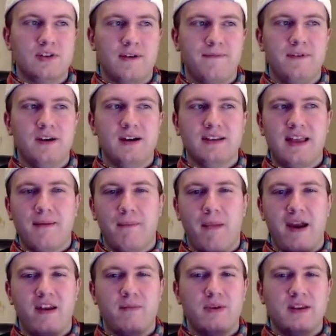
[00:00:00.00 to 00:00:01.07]
I feel like that
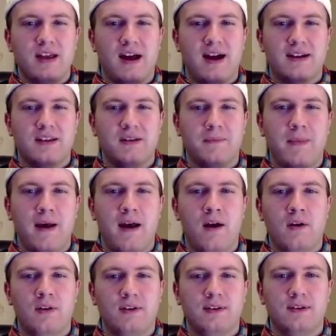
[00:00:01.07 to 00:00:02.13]
might have been talked
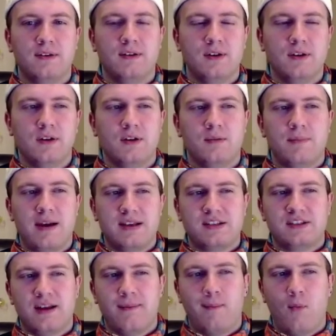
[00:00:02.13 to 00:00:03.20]
about by
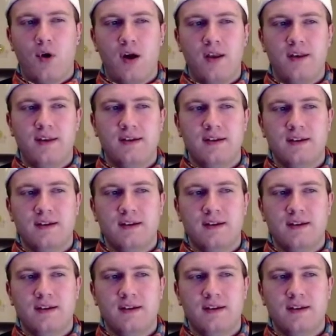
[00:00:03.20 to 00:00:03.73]
someone.